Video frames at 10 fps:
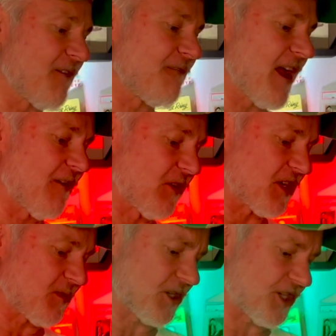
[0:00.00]

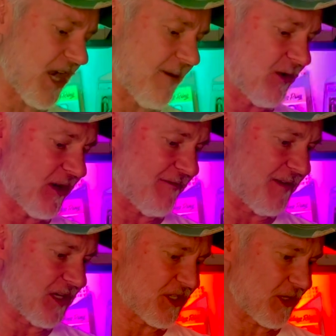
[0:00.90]
favorites, which I'm going to
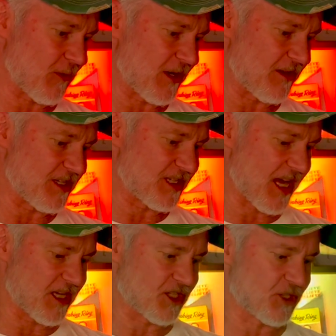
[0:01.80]
feature one of these
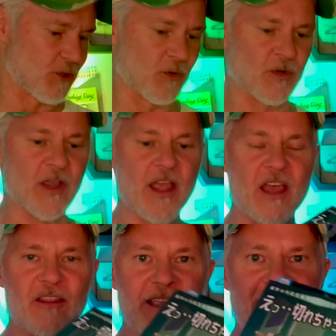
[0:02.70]
days soon,
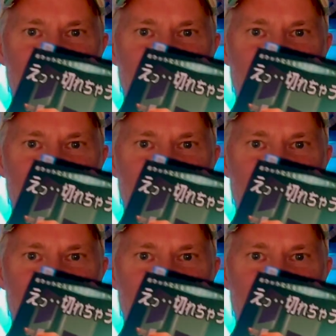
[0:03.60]
the